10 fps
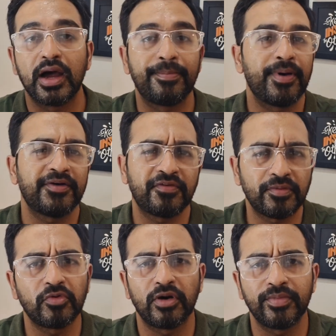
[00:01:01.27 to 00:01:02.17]
Apart
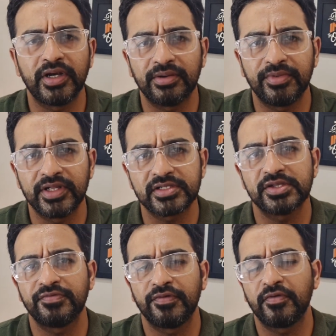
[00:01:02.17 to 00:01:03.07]
from government
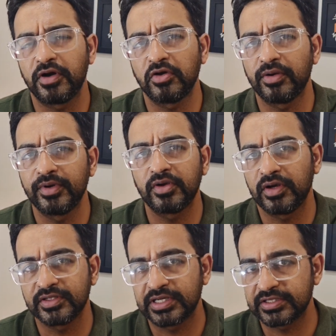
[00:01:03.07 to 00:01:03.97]
MDS, if you have got a government college,